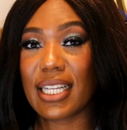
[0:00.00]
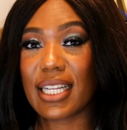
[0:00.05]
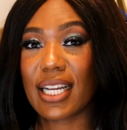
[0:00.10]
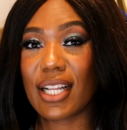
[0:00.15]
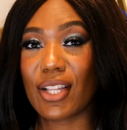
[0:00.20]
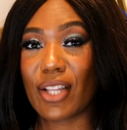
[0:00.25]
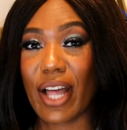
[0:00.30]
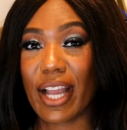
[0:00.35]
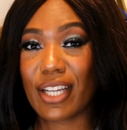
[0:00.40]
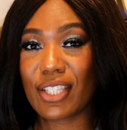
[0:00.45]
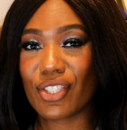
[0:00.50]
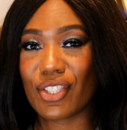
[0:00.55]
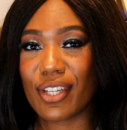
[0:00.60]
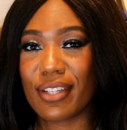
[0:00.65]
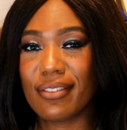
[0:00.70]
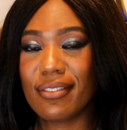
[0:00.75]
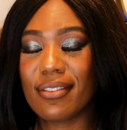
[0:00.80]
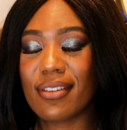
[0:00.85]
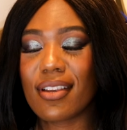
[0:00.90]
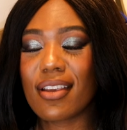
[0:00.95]

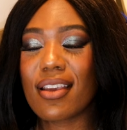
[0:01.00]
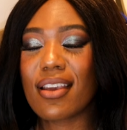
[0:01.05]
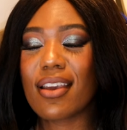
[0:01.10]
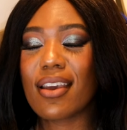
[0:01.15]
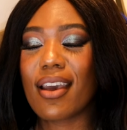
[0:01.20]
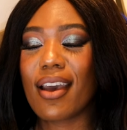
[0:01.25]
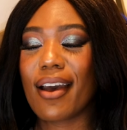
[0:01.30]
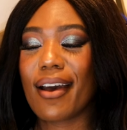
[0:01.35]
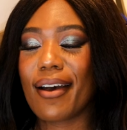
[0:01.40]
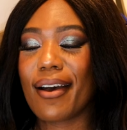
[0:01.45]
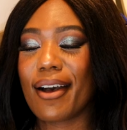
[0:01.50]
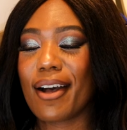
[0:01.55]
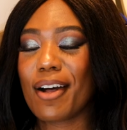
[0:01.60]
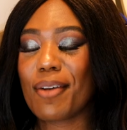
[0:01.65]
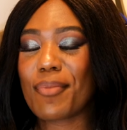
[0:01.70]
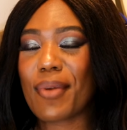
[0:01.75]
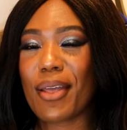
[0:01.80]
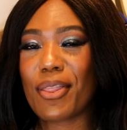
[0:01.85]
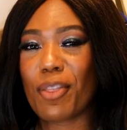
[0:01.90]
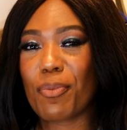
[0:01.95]
collection
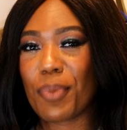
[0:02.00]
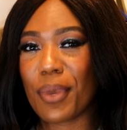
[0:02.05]
and the